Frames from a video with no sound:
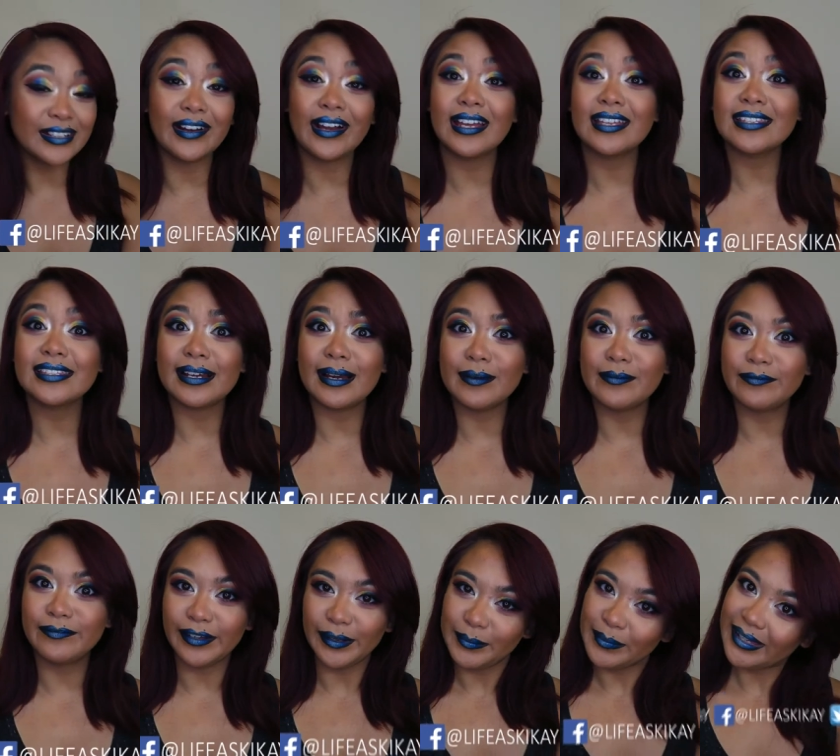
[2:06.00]
so hence
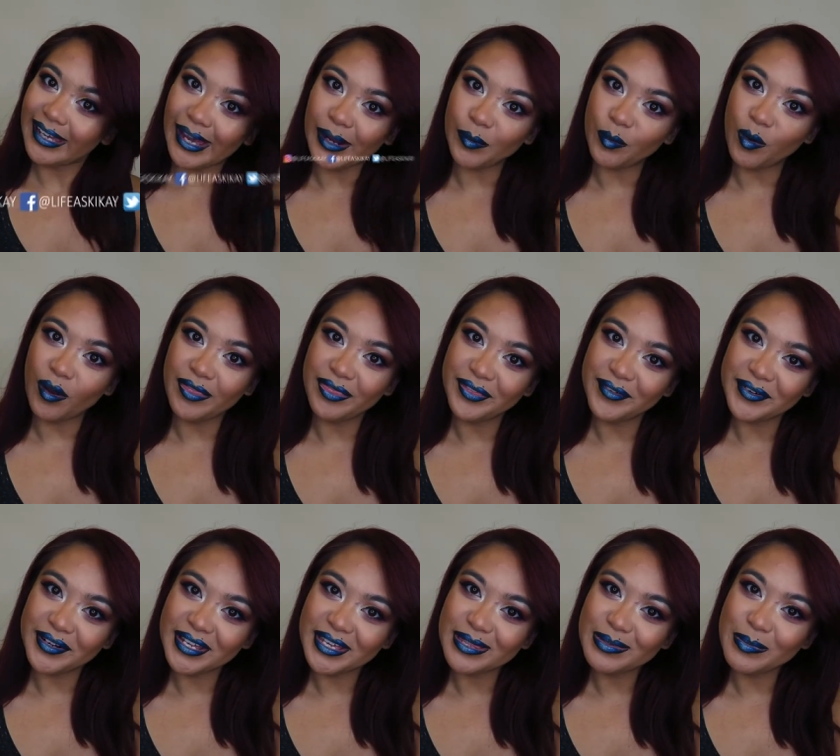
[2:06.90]
I'm filming at
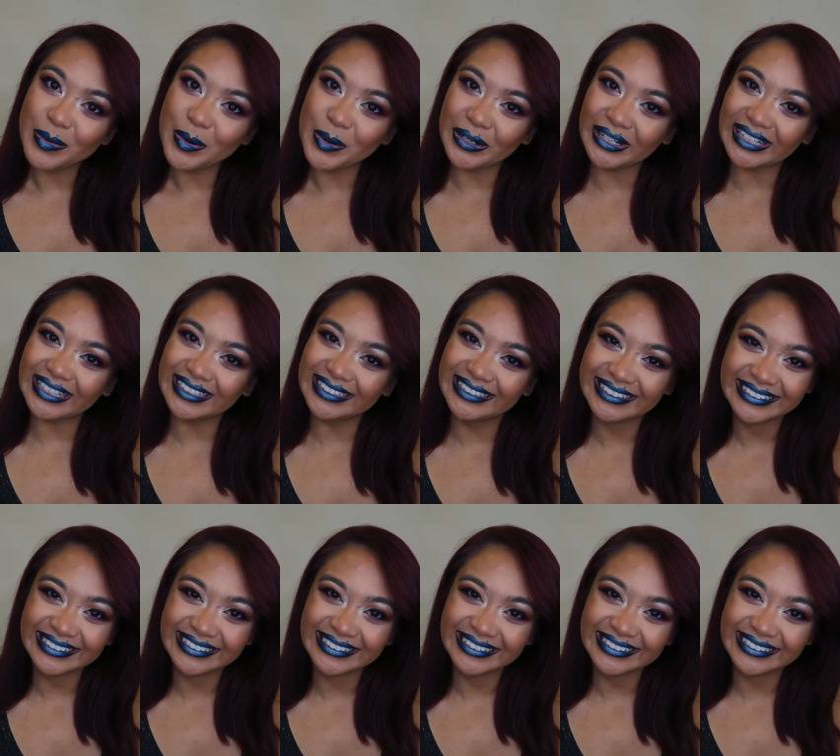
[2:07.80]
1.30 in the morning.